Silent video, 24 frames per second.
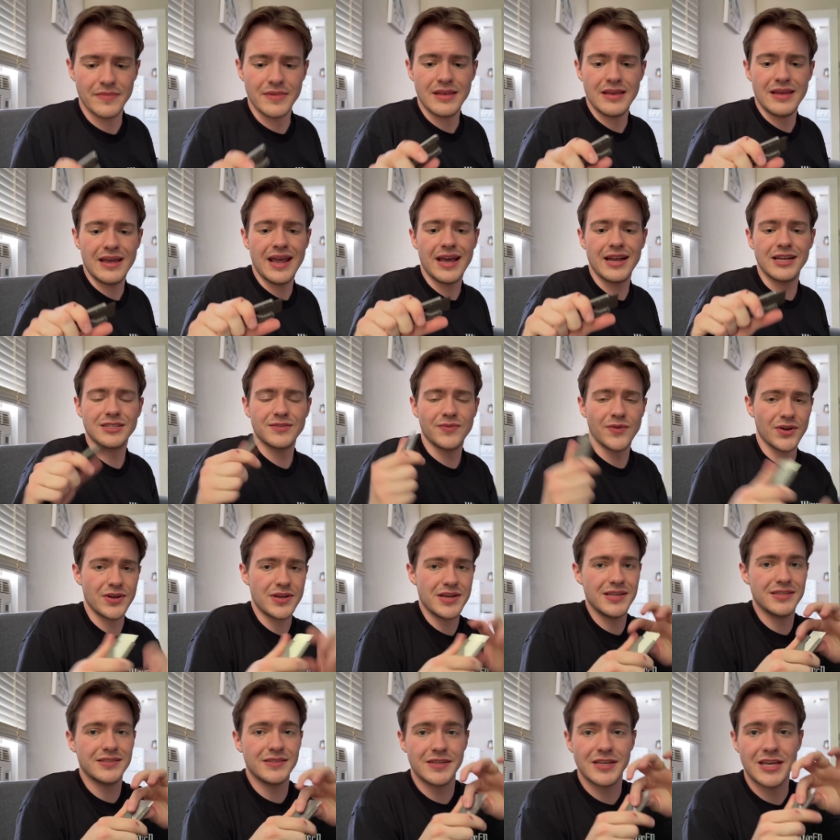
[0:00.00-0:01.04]
And it's very
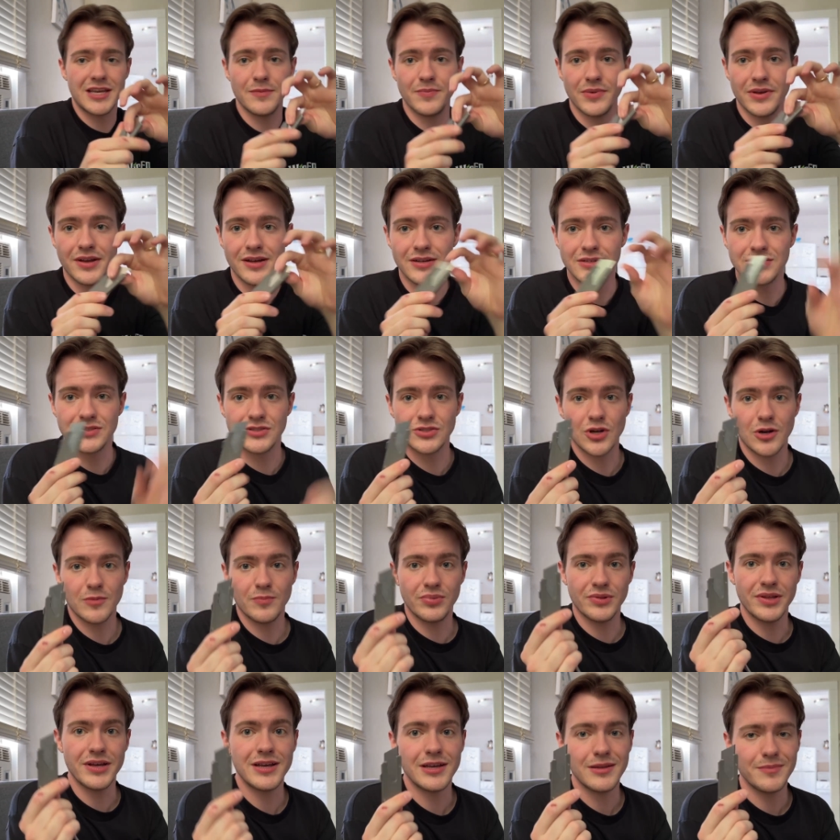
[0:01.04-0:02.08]
easy to keep a nice sharp
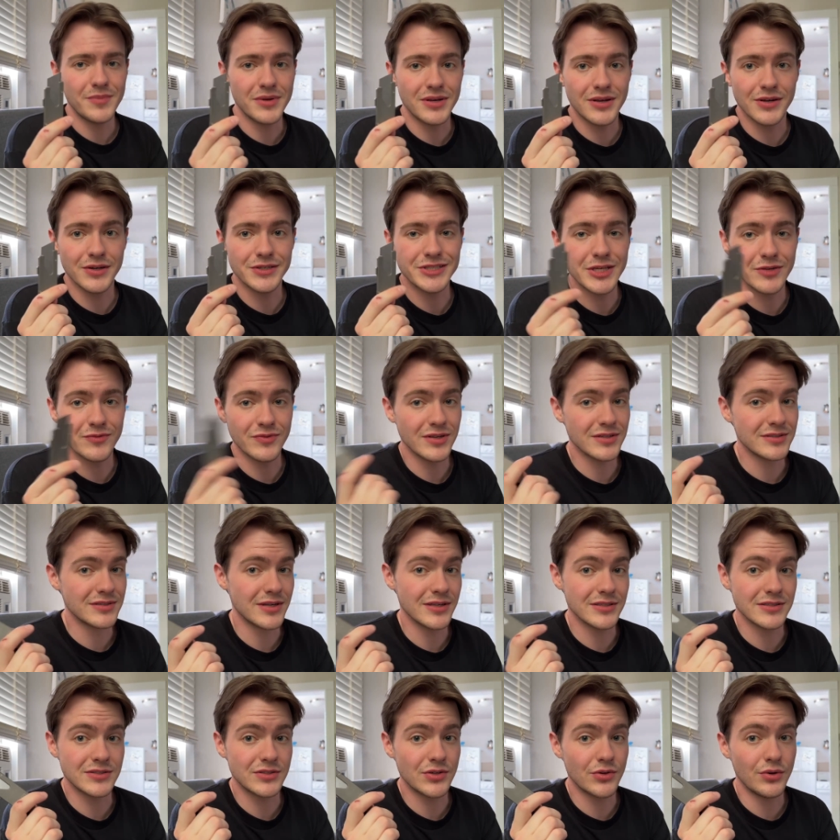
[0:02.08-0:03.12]
blade because if this
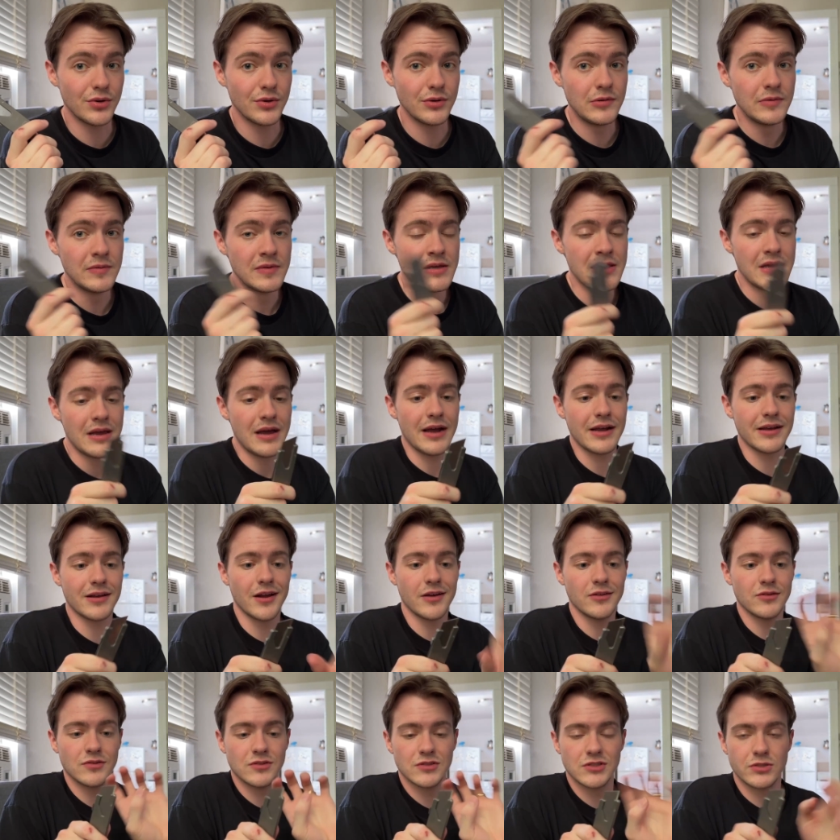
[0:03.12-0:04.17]
gets dull, I can
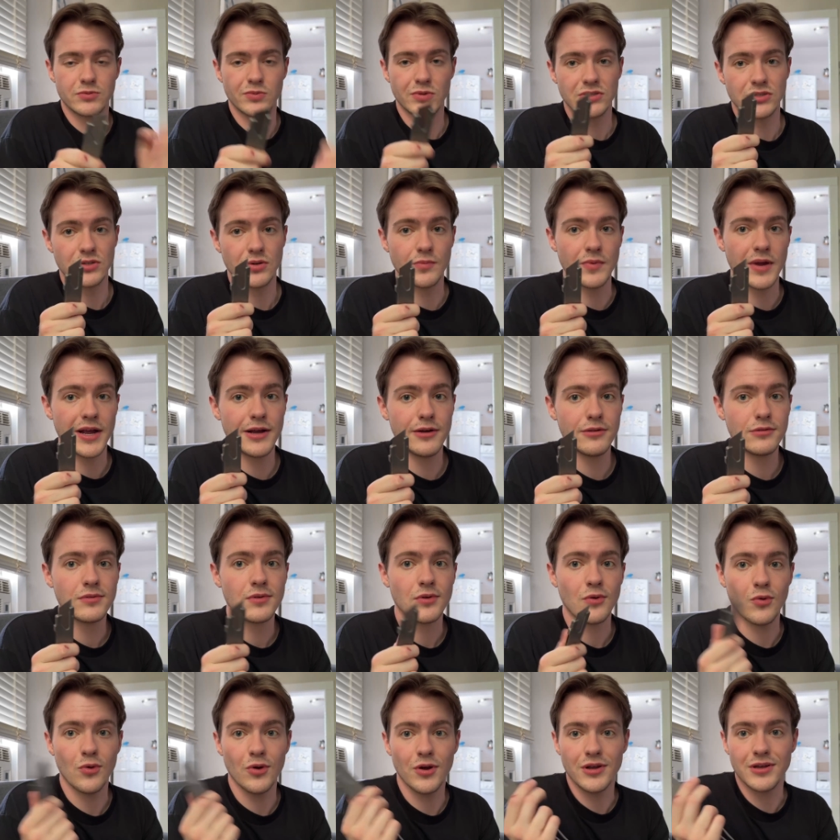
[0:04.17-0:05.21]
either switch it around
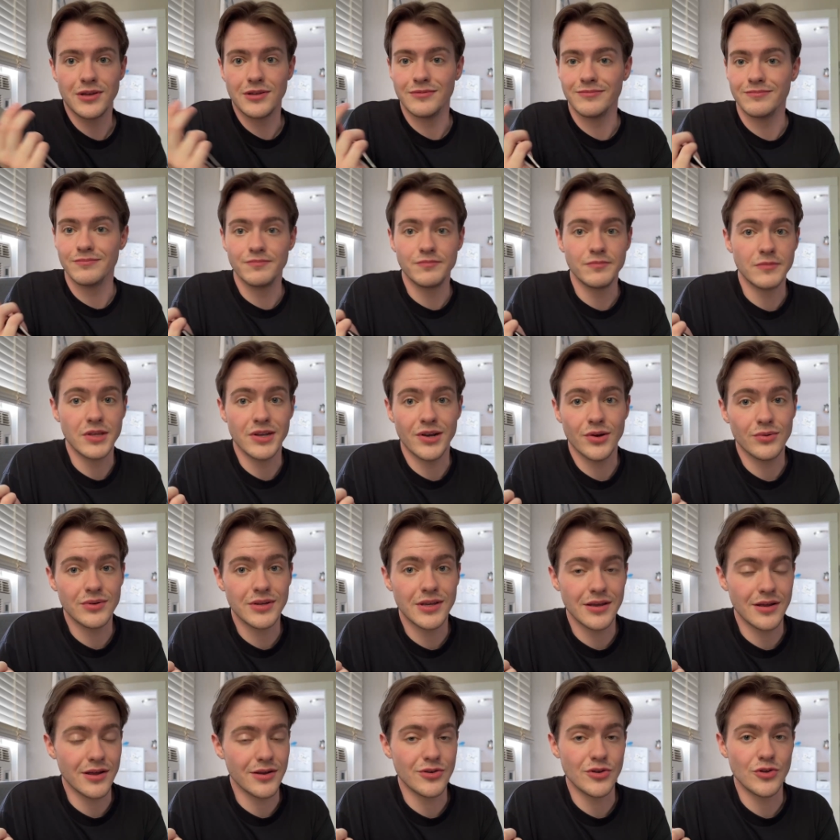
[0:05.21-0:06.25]
or I can,
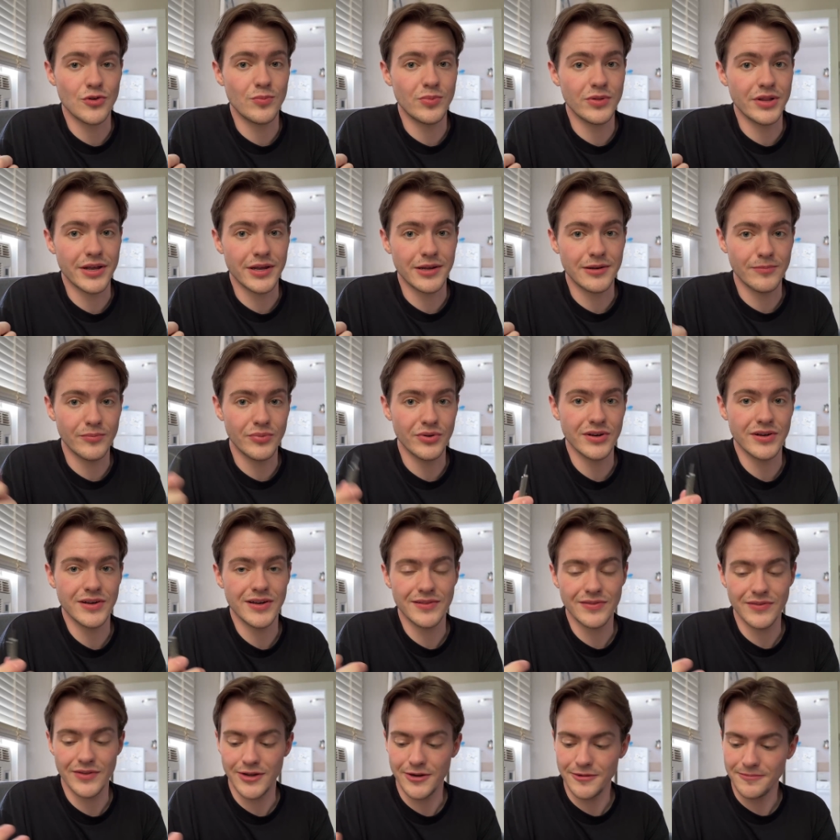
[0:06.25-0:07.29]
get a new blade and put it in
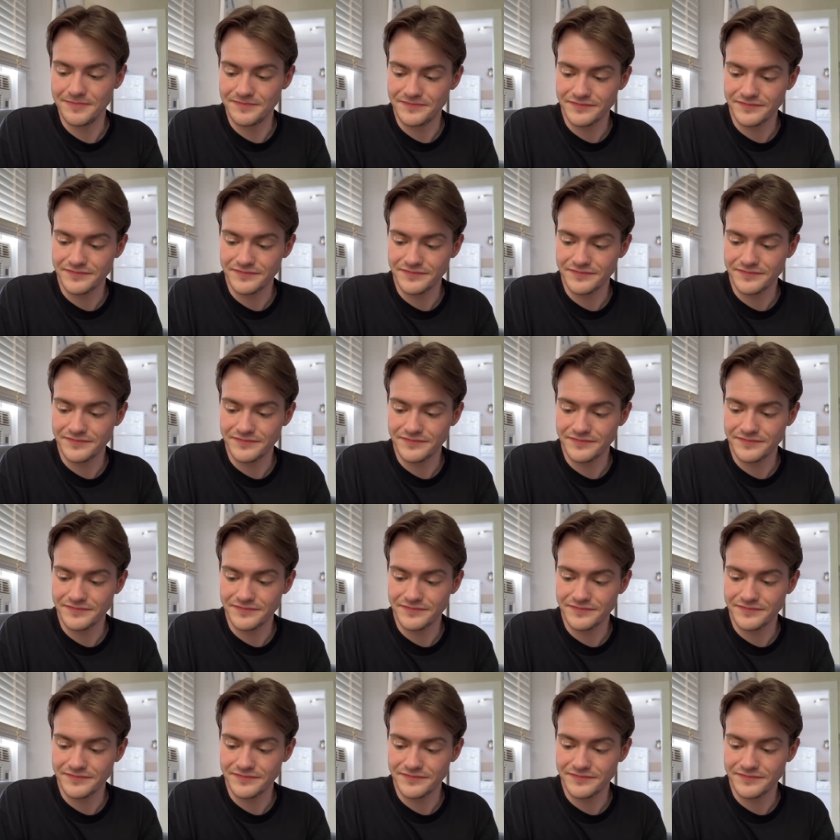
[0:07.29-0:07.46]
there.